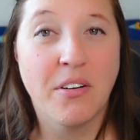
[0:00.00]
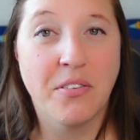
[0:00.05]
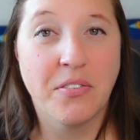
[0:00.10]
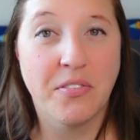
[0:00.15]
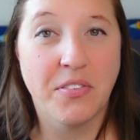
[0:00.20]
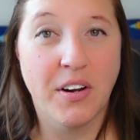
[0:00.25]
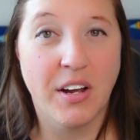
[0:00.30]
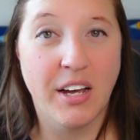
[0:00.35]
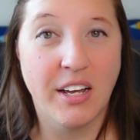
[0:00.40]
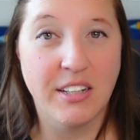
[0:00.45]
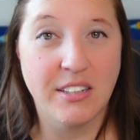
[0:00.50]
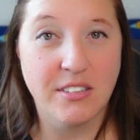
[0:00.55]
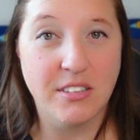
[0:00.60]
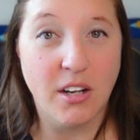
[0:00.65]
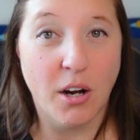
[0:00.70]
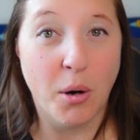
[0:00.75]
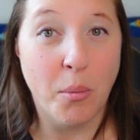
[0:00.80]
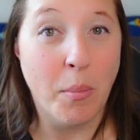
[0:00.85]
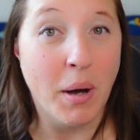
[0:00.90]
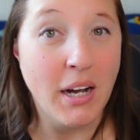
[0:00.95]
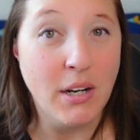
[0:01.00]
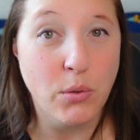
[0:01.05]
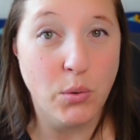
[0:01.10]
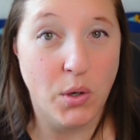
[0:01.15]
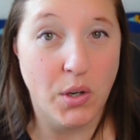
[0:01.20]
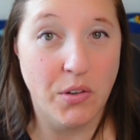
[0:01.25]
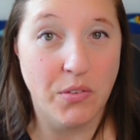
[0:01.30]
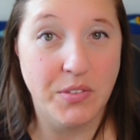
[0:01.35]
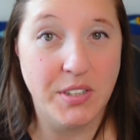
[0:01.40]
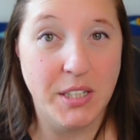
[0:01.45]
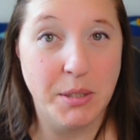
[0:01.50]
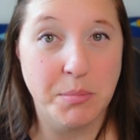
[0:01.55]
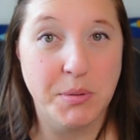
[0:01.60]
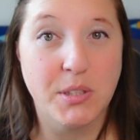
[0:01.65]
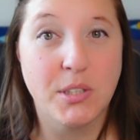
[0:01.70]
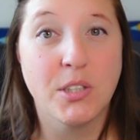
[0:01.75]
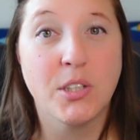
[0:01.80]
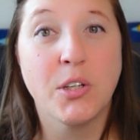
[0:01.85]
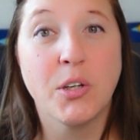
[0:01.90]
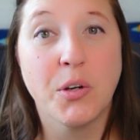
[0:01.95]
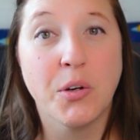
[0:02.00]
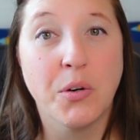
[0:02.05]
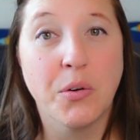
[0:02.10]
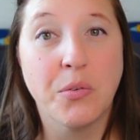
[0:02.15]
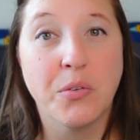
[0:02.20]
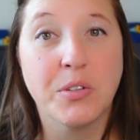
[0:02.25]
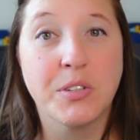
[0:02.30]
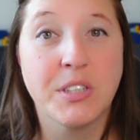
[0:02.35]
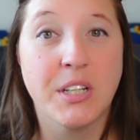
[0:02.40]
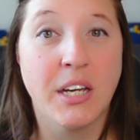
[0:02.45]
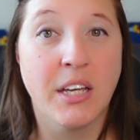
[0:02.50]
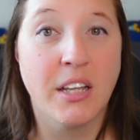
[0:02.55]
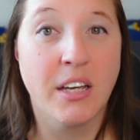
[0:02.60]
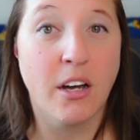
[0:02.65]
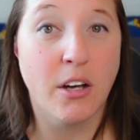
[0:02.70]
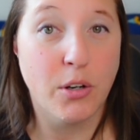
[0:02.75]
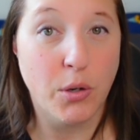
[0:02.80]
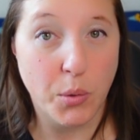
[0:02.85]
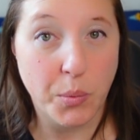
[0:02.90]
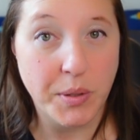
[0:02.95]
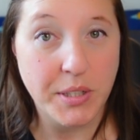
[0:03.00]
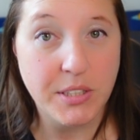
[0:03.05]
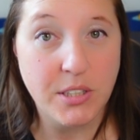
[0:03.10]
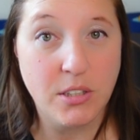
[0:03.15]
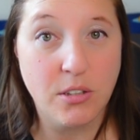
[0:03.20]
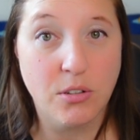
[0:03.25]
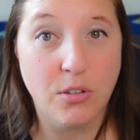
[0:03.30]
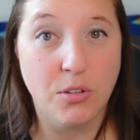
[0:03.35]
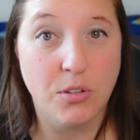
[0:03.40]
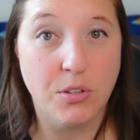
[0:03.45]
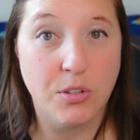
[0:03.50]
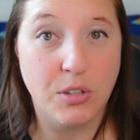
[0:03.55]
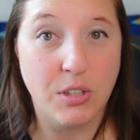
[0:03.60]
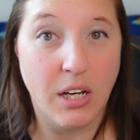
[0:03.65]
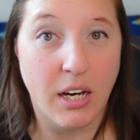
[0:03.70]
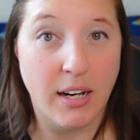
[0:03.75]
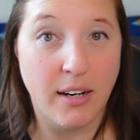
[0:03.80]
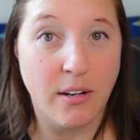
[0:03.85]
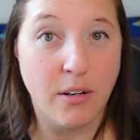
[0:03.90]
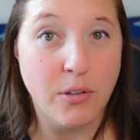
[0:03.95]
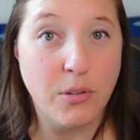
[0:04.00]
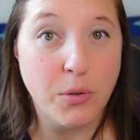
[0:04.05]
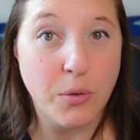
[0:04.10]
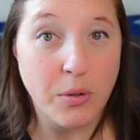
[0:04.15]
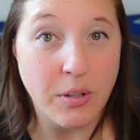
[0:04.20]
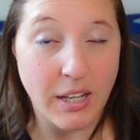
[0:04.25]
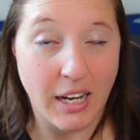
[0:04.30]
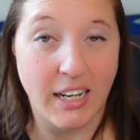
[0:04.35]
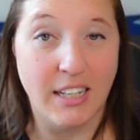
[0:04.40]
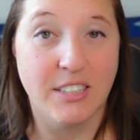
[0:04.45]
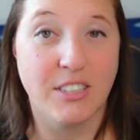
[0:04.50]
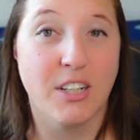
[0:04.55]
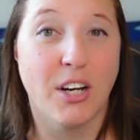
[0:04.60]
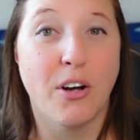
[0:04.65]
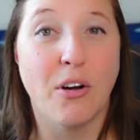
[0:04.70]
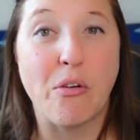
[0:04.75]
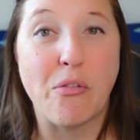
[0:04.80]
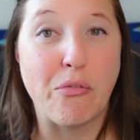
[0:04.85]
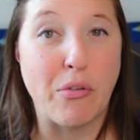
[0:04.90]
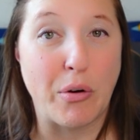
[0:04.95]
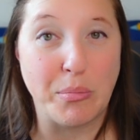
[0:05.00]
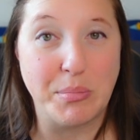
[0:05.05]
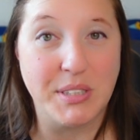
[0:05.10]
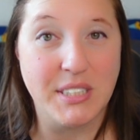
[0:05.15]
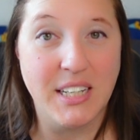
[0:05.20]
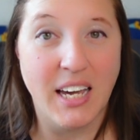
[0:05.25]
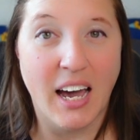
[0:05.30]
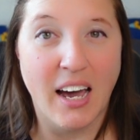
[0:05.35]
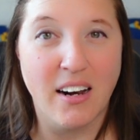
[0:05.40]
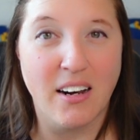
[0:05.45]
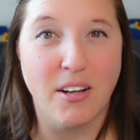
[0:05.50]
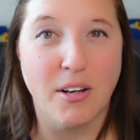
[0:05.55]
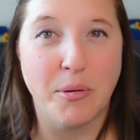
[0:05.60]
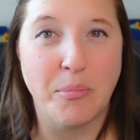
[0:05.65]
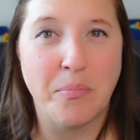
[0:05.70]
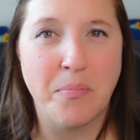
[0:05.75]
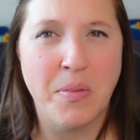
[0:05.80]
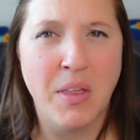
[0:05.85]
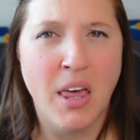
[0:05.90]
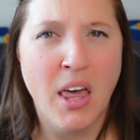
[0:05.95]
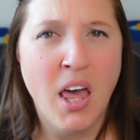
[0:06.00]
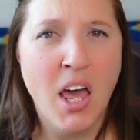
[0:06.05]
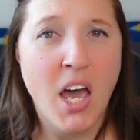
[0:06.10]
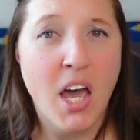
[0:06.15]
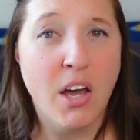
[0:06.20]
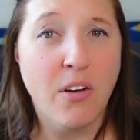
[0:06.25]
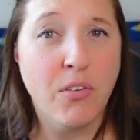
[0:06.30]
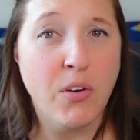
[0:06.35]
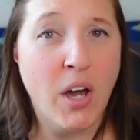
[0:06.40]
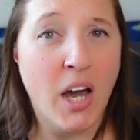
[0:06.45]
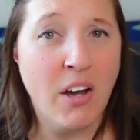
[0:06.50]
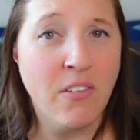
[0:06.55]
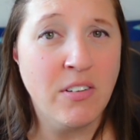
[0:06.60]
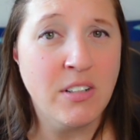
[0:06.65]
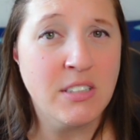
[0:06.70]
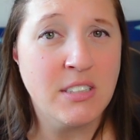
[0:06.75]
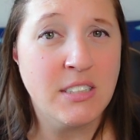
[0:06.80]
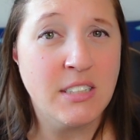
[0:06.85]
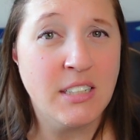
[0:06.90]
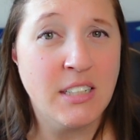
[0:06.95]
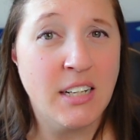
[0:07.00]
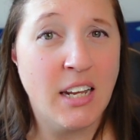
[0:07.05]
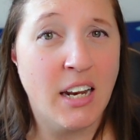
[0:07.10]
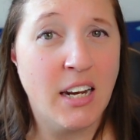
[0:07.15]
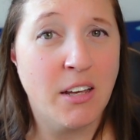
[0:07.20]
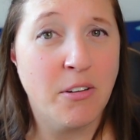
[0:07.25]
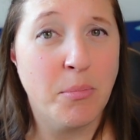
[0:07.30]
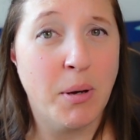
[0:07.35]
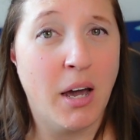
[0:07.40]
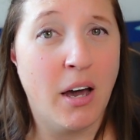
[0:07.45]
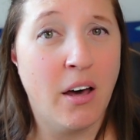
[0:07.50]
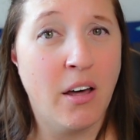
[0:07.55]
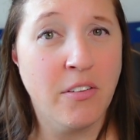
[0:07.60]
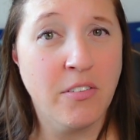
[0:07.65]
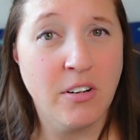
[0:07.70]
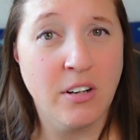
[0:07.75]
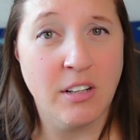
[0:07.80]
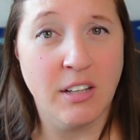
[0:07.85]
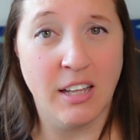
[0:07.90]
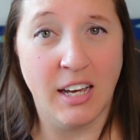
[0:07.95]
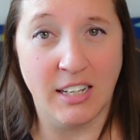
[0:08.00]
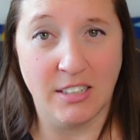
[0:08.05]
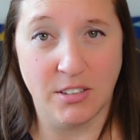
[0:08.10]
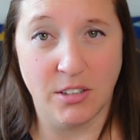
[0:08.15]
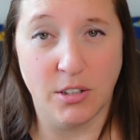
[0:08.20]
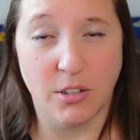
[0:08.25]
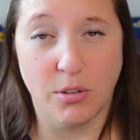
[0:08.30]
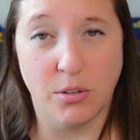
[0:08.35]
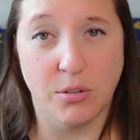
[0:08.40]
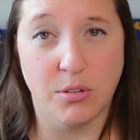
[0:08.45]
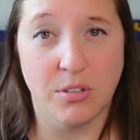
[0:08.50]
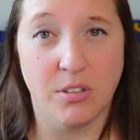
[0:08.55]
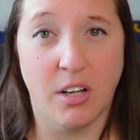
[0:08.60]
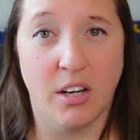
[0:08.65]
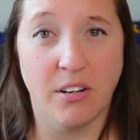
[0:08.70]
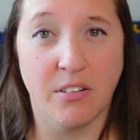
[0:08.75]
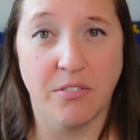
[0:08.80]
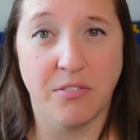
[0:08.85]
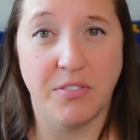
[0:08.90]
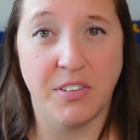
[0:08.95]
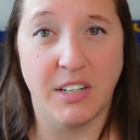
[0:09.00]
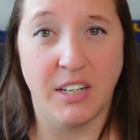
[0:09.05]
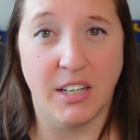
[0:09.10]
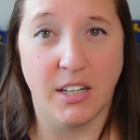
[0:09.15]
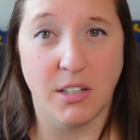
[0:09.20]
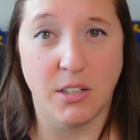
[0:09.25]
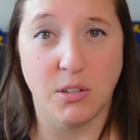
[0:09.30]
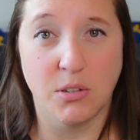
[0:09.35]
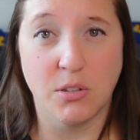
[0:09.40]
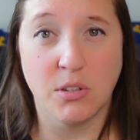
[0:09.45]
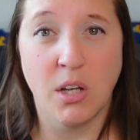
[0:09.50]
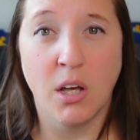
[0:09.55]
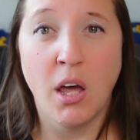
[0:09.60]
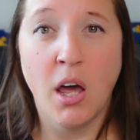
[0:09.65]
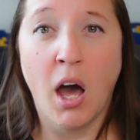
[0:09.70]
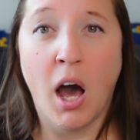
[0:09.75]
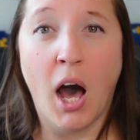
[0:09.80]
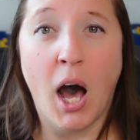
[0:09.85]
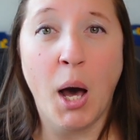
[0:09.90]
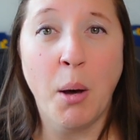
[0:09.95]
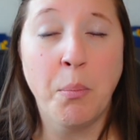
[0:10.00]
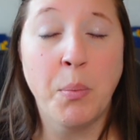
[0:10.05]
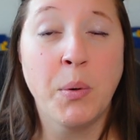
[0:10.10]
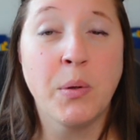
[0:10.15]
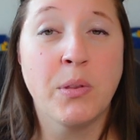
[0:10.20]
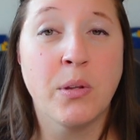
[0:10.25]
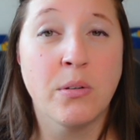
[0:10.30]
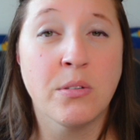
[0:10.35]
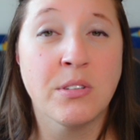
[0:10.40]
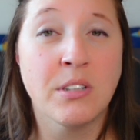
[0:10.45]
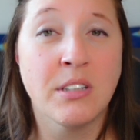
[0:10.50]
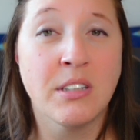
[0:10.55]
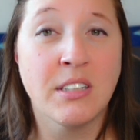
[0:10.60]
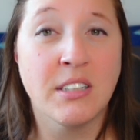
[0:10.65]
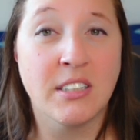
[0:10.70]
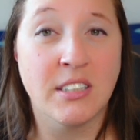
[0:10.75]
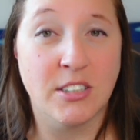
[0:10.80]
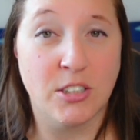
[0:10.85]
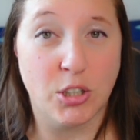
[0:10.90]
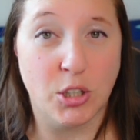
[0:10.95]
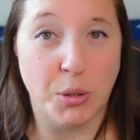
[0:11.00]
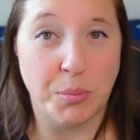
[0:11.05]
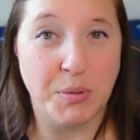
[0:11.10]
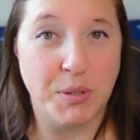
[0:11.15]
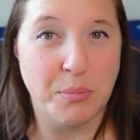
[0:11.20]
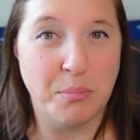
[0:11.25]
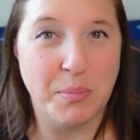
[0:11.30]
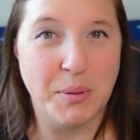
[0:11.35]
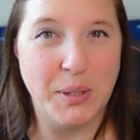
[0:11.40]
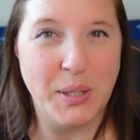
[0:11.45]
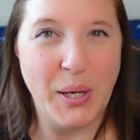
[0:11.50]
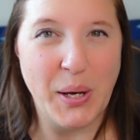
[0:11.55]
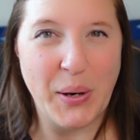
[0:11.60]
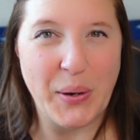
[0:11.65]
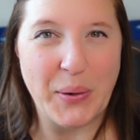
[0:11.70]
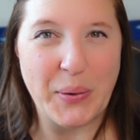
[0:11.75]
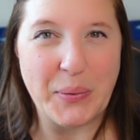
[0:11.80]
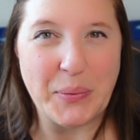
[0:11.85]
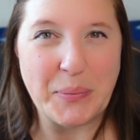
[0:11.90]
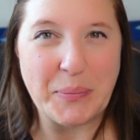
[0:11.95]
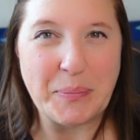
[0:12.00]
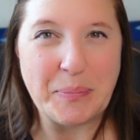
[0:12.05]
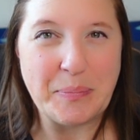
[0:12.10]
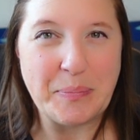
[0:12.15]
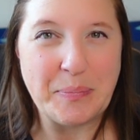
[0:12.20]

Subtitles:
friends, are my 12 tips to you for sailing on Norwegian Cruise Line to Alaska from Seattle. If you haven't seen any of my other Alaskan cruise log videos, I'll put those in the description below.